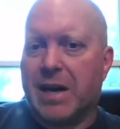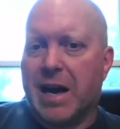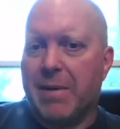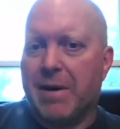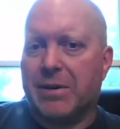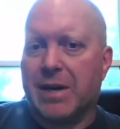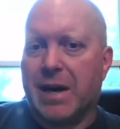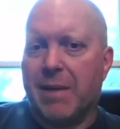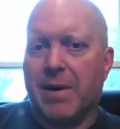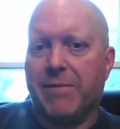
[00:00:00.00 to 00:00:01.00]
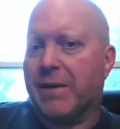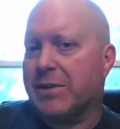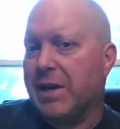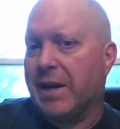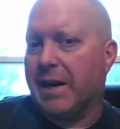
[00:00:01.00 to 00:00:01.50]
time after time
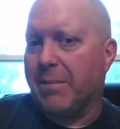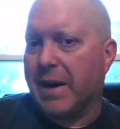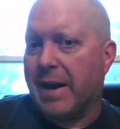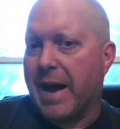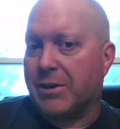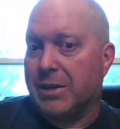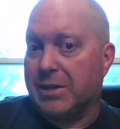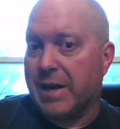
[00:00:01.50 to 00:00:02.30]
after time after time.